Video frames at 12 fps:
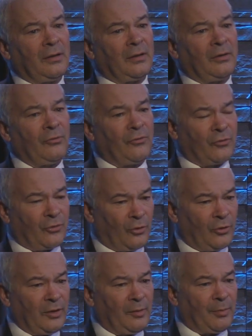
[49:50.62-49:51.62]

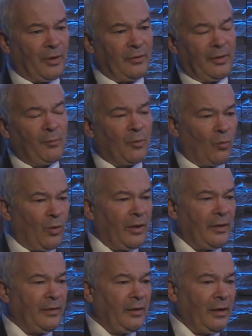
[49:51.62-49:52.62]
concerned about, number
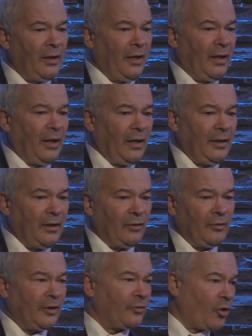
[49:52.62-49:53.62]
one, you know,
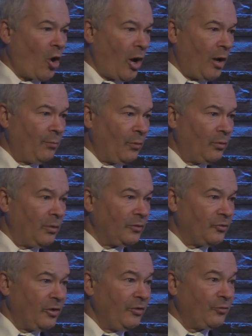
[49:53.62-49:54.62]
you got
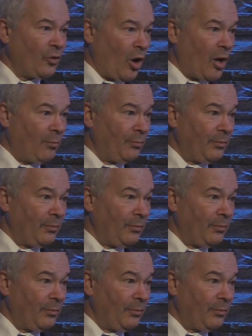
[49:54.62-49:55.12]
Chief Tom